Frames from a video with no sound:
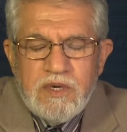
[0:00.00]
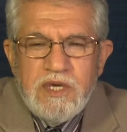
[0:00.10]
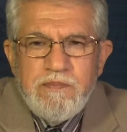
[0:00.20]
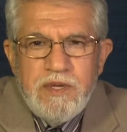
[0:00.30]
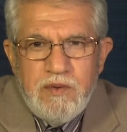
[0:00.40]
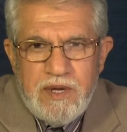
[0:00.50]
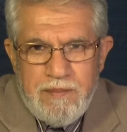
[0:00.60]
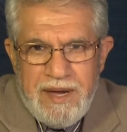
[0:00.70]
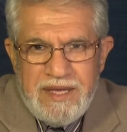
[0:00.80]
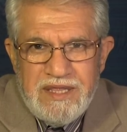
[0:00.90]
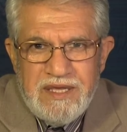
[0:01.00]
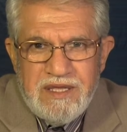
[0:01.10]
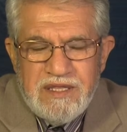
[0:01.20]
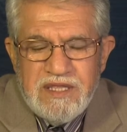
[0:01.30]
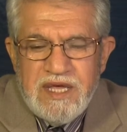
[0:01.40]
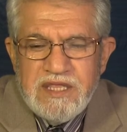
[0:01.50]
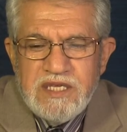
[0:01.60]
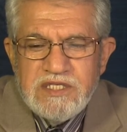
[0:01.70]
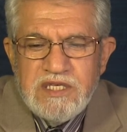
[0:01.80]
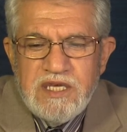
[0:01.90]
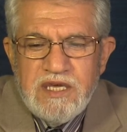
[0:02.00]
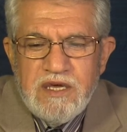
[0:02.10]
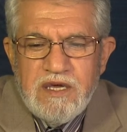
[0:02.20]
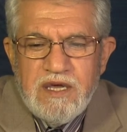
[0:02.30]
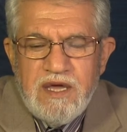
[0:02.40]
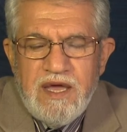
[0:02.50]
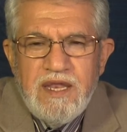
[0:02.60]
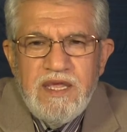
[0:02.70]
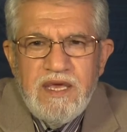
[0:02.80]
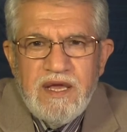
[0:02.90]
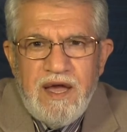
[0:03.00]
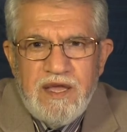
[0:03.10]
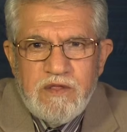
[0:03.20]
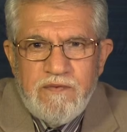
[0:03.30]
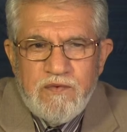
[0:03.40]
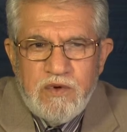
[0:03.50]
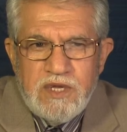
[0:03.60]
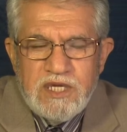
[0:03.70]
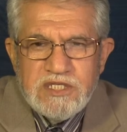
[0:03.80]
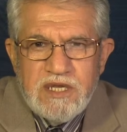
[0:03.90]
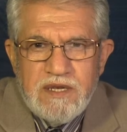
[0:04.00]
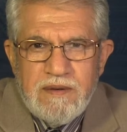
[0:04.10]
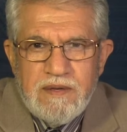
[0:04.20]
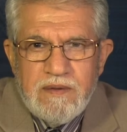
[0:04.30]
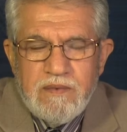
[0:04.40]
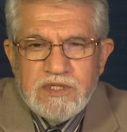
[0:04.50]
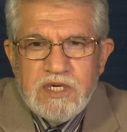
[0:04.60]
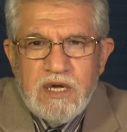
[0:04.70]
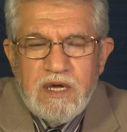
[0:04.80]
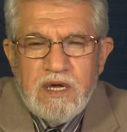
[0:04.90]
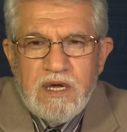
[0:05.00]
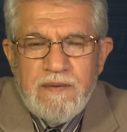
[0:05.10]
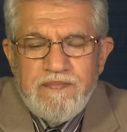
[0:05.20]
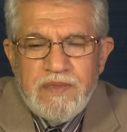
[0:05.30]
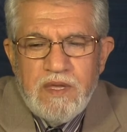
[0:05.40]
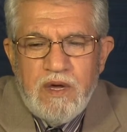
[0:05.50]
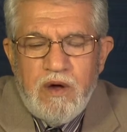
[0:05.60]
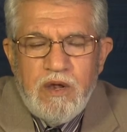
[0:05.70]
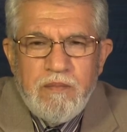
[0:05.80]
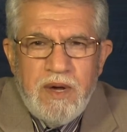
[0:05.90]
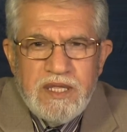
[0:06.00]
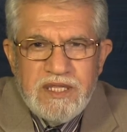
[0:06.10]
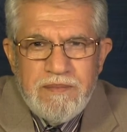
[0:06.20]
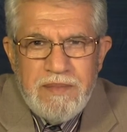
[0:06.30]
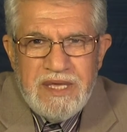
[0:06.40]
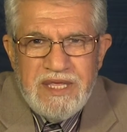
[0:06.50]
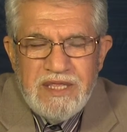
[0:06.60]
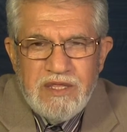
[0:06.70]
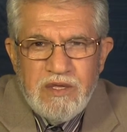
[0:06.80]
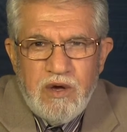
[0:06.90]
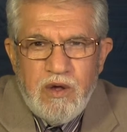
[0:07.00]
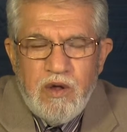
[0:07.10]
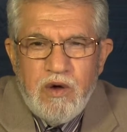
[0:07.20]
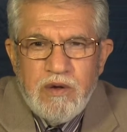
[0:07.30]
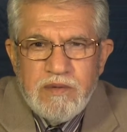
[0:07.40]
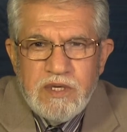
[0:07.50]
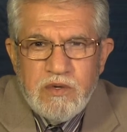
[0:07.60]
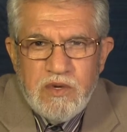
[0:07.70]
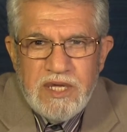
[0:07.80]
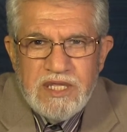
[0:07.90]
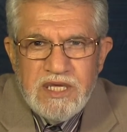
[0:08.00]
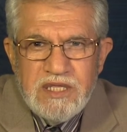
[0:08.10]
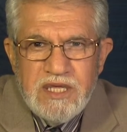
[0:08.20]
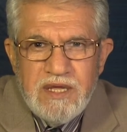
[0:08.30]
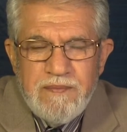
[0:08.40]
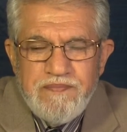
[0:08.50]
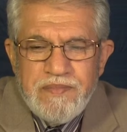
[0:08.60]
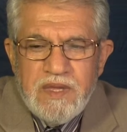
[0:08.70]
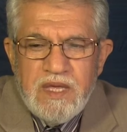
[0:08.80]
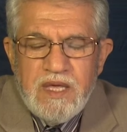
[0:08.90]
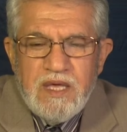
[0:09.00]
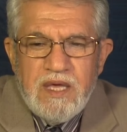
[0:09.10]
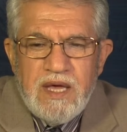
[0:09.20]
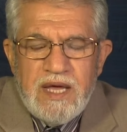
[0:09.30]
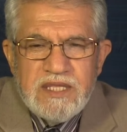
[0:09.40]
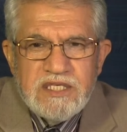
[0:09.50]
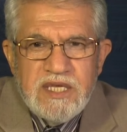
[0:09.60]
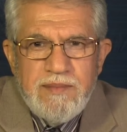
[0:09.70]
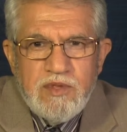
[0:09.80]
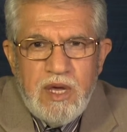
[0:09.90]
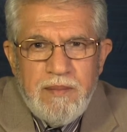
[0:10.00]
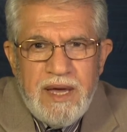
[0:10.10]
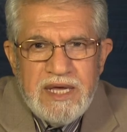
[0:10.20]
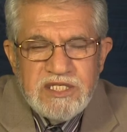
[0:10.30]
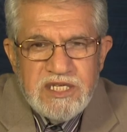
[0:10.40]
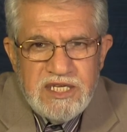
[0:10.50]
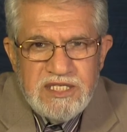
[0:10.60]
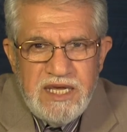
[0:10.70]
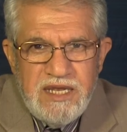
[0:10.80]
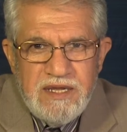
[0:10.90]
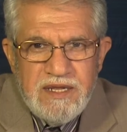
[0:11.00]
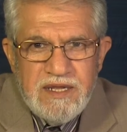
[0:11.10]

keep in your mind that is the any kind of creation which Almighty made it or already created, at the same time has a reason,